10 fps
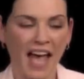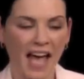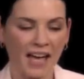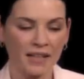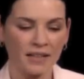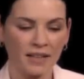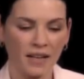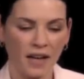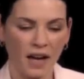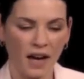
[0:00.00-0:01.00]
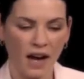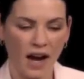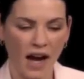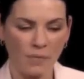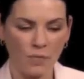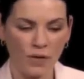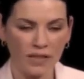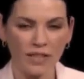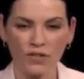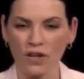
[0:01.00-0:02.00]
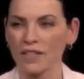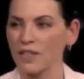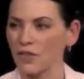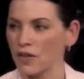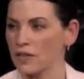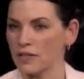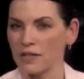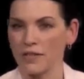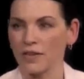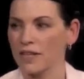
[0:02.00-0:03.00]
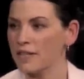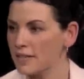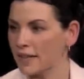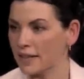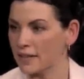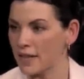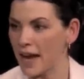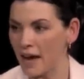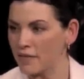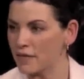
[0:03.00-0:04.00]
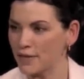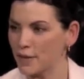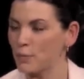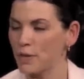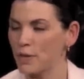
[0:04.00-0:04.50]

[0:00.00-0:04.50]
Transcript: And I'm really starting to trust their instincts. They haven't steered